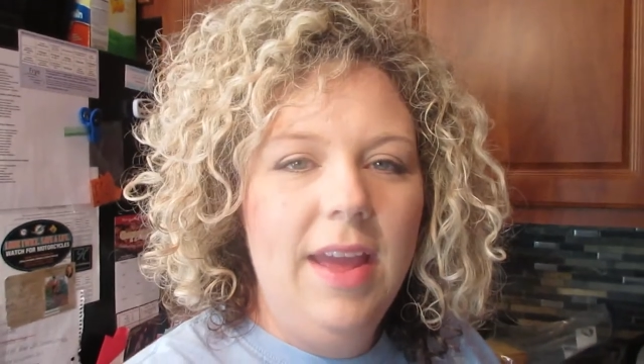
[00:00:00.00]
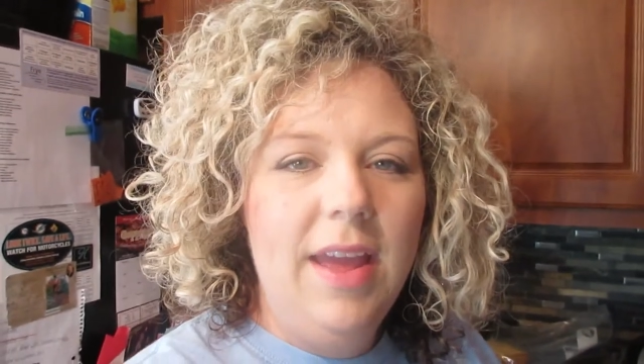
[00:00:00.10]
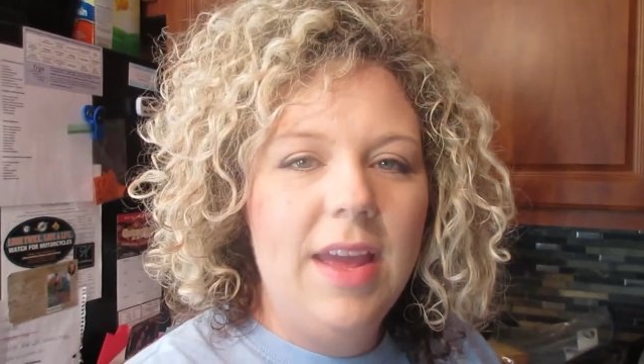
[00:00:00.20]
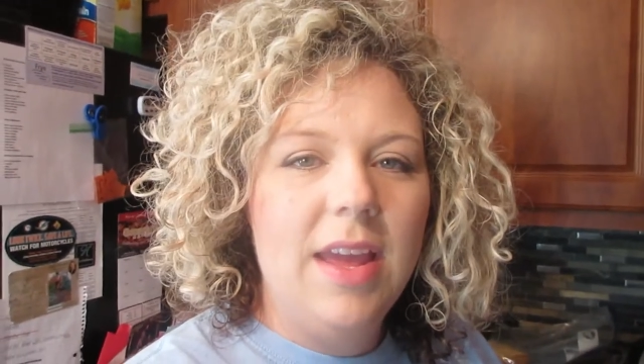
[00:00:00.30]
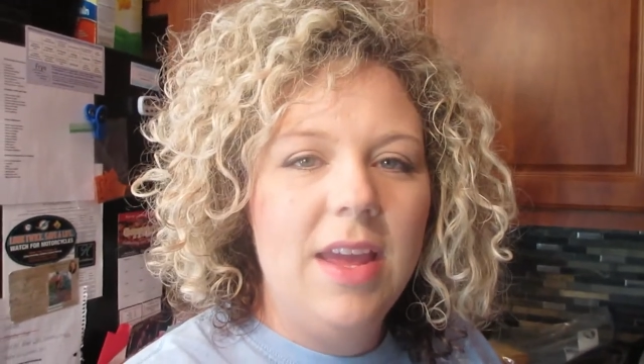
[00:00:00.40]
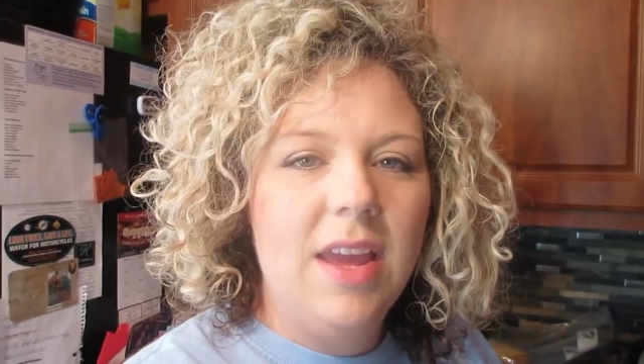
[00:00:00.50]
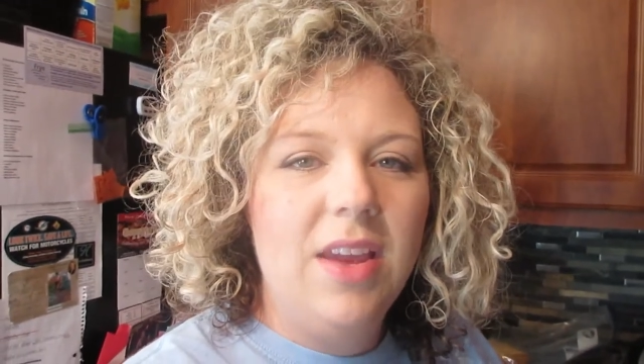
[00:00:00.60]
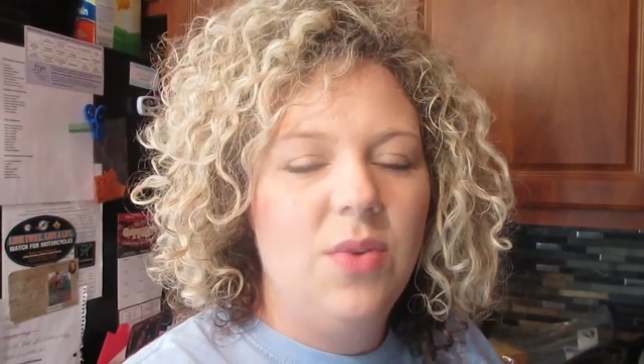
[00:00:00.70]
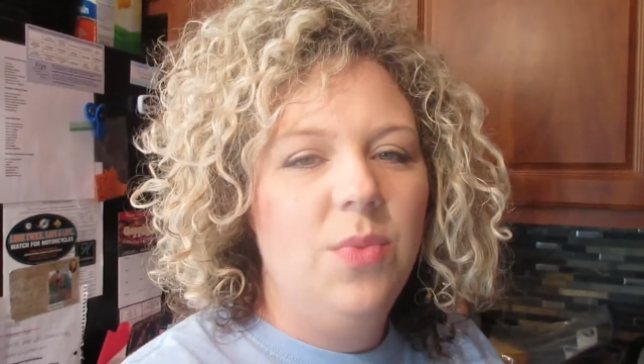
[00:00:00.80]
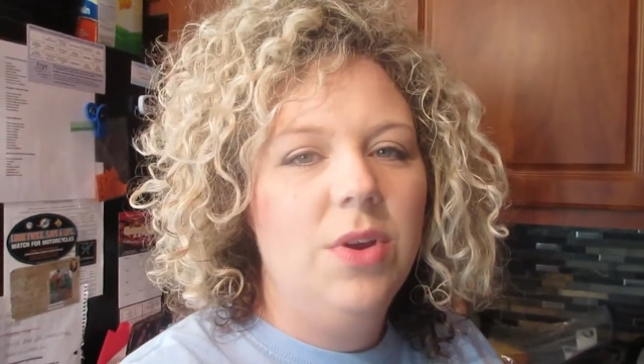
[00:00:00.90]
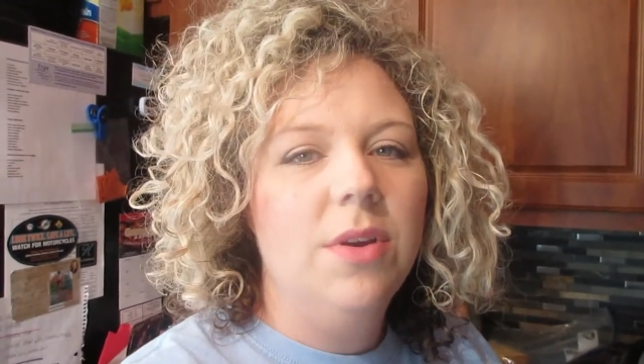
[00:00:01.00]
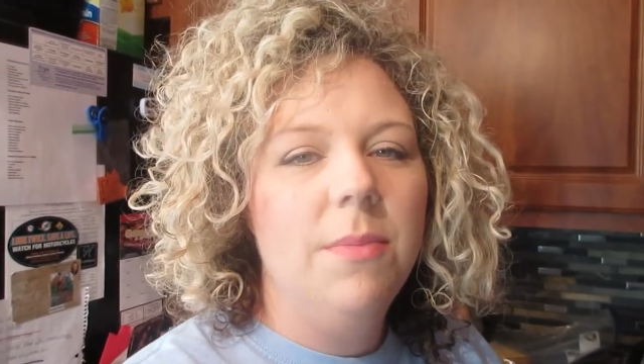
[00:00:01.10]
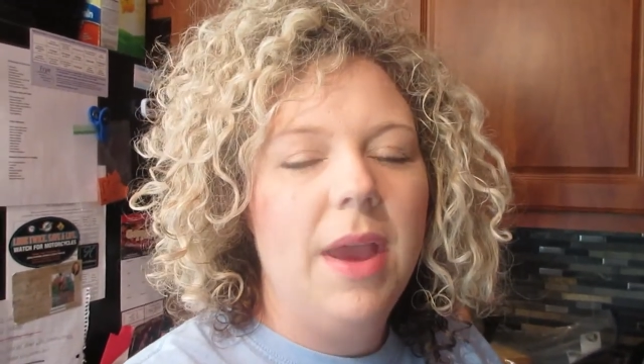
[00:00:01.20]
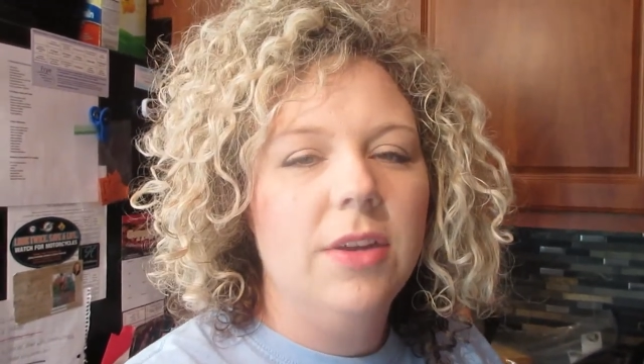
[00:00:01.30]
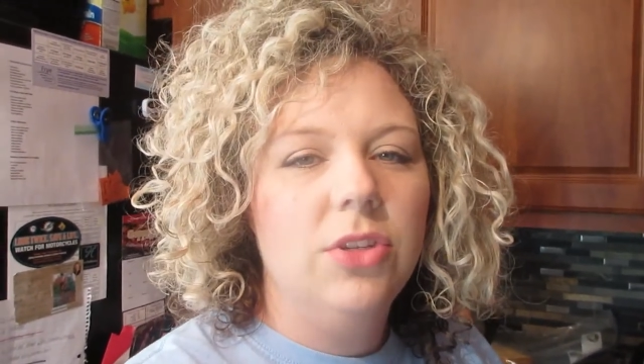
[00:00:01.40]
Hey, and
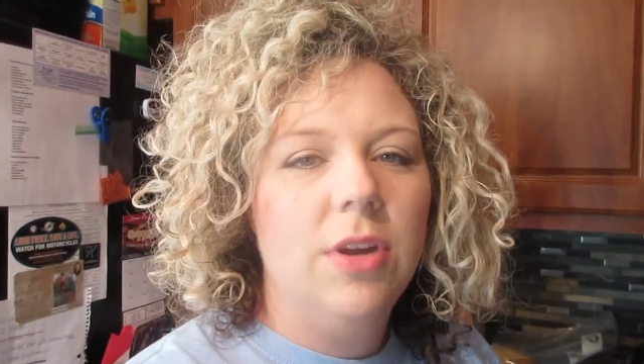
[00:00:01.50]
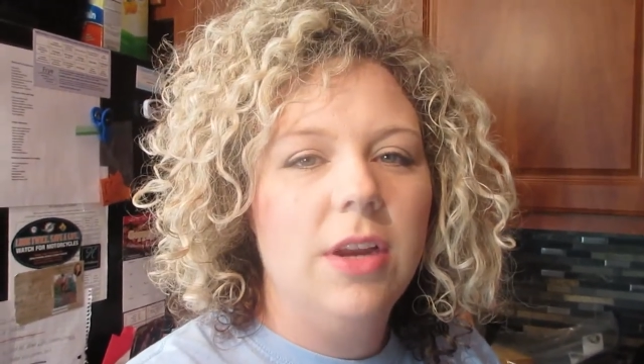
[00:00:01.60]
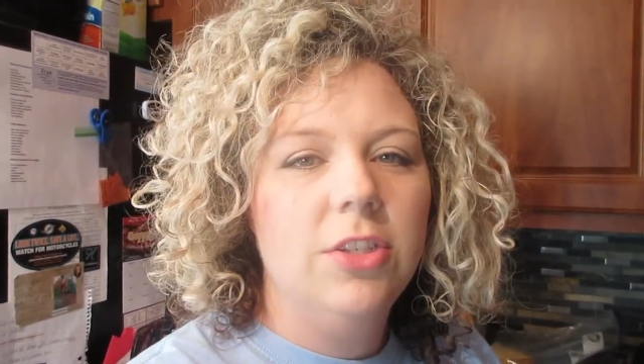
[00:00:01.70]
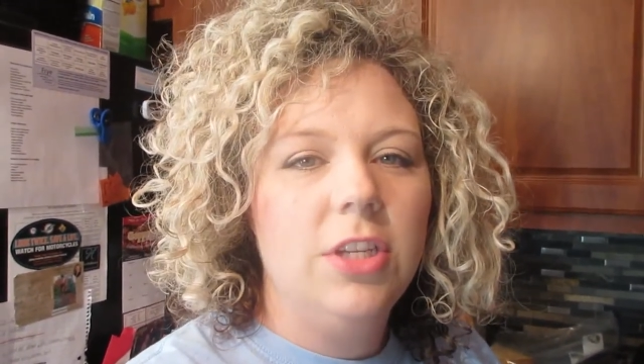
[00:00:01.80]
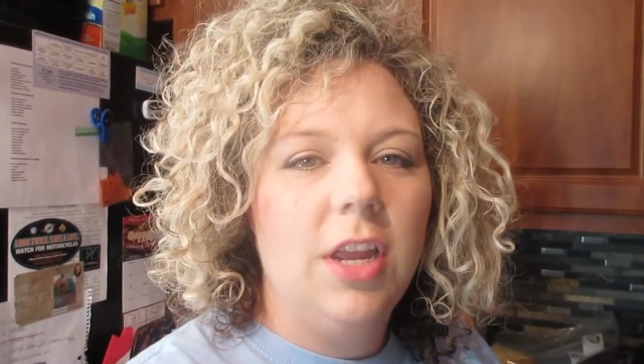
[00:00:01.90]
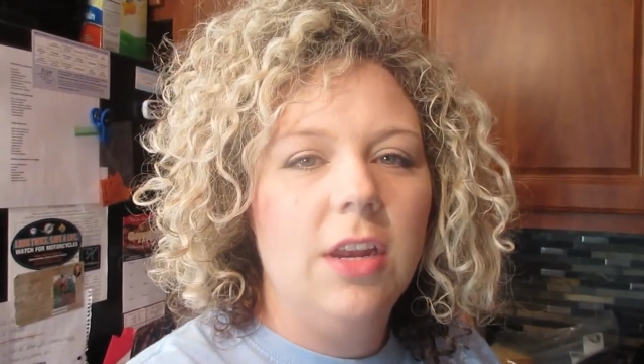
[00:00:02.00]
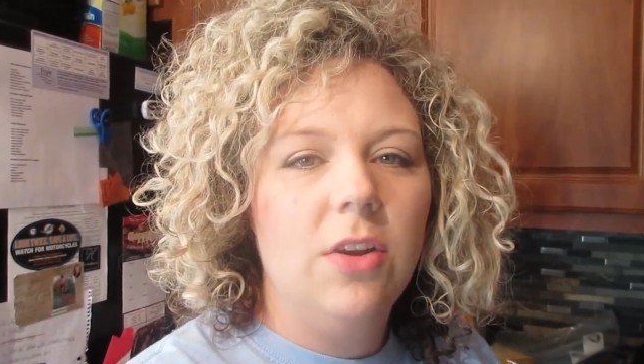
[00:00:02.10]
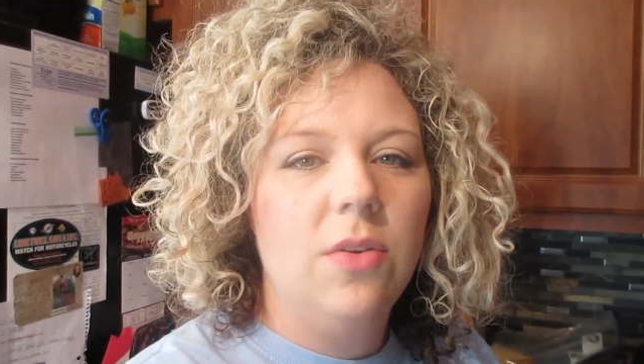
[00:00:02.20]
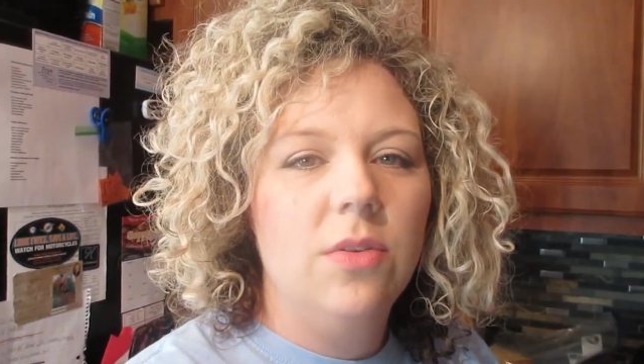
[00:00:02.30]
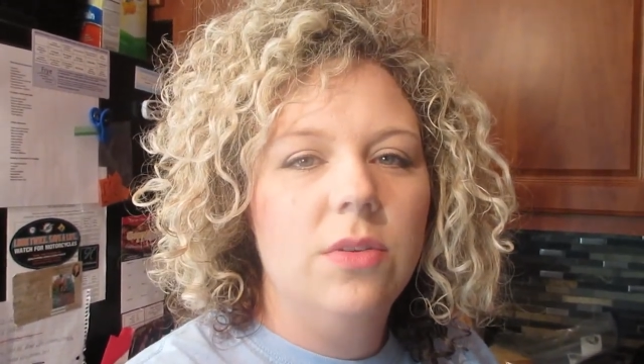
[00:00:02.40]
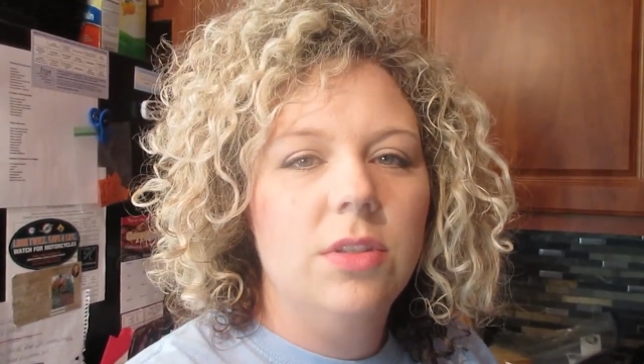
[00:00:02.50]
welcome back to our channel.